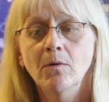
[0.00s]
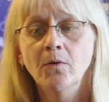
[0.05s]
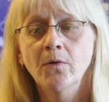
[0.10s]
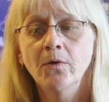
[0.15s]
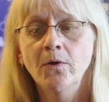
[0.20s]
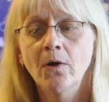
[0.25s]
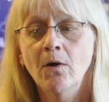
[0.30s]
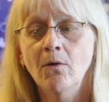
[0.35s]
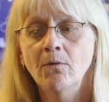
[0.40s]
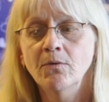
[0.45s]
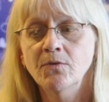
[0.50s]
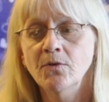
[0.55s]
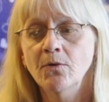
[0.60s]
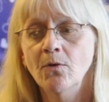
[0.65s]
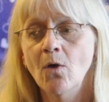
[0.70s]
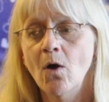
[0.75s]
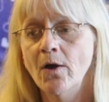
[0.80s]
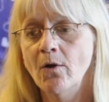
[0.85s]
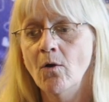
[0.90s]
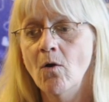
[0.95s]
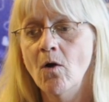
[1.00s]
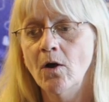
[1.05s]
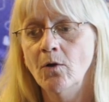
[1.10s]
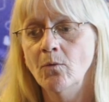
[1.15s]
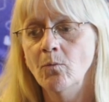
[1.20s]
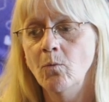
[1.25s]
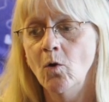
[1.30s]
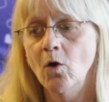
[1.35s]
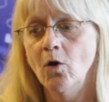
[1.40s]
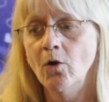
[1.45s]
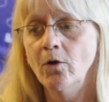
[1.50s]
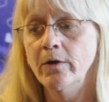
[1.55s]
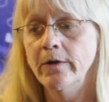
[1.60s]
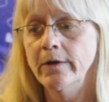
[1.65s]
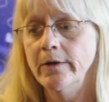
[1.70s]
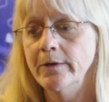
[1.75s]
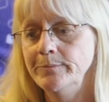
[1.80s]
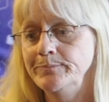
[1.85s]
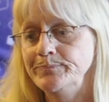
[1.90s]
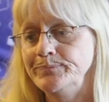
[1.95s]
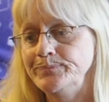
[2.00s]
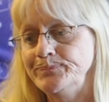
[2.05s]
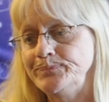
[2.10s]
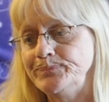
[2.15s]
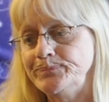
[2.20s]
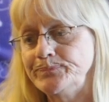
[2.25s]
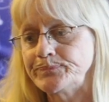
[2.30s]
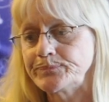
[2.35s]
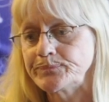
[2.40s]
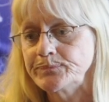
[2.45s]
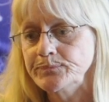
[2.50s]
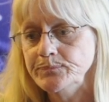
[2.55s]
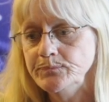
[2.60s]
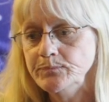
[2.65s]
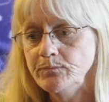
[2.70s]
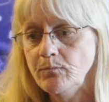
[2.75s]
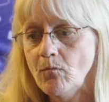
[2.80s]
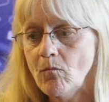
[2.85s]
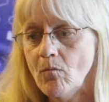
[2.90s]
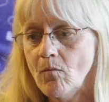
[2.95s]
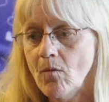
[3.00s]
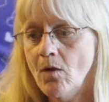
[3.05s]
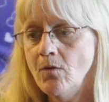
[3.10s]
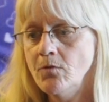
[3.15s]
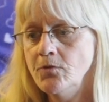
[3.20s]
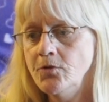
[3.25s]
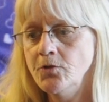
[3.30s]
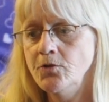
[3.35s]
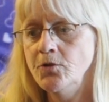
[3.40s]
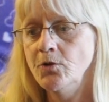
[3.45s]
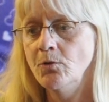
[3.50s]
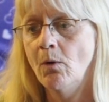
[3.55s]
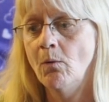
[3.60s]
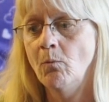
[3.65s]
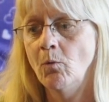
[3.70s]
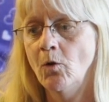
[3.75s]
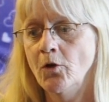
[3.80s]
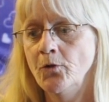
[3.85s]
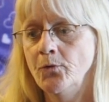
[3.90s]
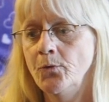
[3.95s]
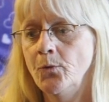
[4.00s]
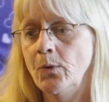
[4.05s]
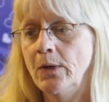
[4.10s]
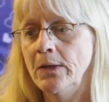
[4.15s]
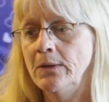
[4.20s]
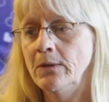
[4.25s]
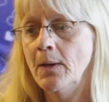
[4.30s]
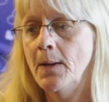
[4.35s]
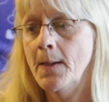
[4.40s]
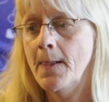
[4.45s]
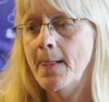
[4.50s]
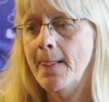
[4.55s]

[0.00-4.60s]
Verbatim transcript: You know, it's a lot of hard work to do what we're doing,